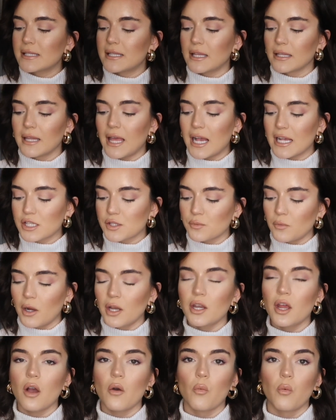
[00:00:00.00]
The last
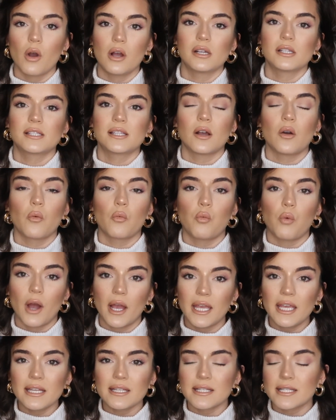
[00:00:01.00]
one was
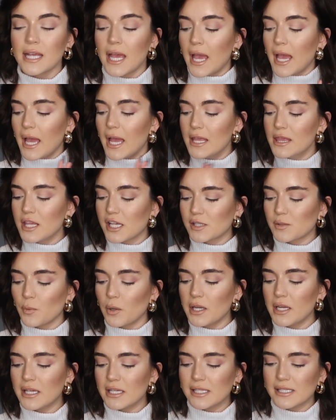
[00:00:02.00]
white, and this
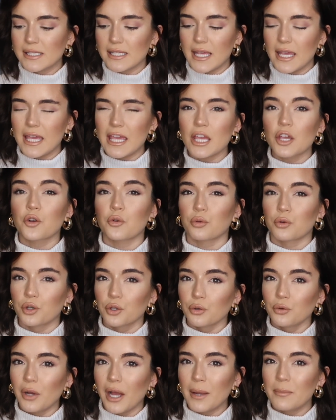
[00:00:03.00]
one is
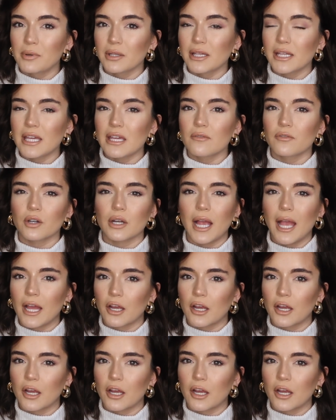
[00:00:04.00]
ecru, I believe, or